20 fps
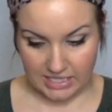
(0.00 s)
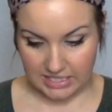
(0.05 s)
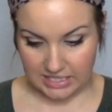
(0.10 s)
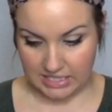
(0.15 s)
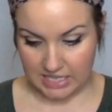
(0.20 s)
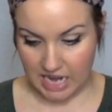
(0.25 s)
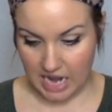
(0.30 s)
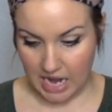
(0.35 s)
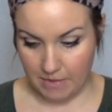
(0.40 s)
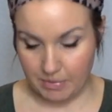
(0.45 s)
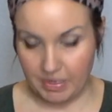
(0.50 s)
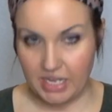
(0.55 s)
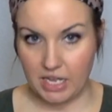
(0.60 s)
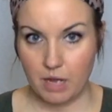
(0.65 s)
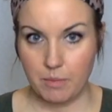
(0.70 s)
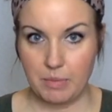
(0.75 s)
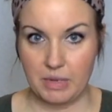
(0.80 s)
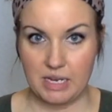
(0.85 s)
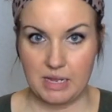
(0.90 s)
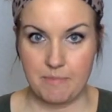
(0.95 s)
did not pick
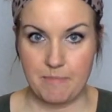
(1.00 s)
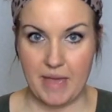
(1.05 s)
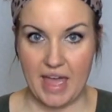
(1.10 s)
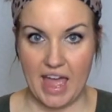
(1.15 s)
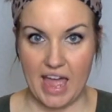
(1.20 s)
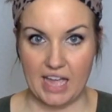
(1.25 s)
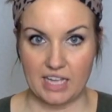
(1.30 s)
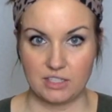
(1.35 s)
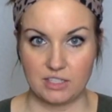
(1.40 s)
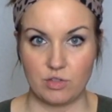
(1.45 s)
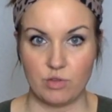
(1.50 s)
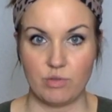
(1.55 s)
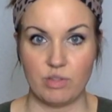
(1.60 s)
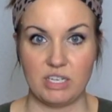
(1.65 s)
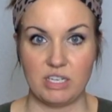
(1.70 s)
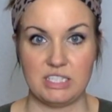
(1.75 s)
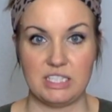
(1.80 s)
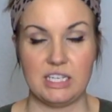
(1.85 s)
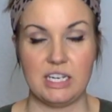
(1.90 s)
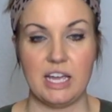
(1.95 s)
up any bags, though
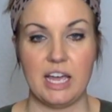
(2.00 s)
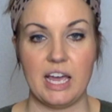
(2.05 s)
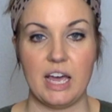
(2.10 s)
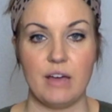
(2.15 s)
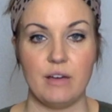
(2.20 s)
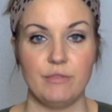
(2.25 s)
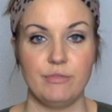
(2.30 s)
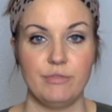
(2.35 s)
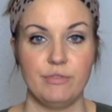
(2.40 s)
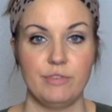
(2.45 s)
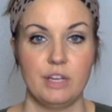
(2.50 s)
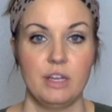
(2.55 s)
they did have,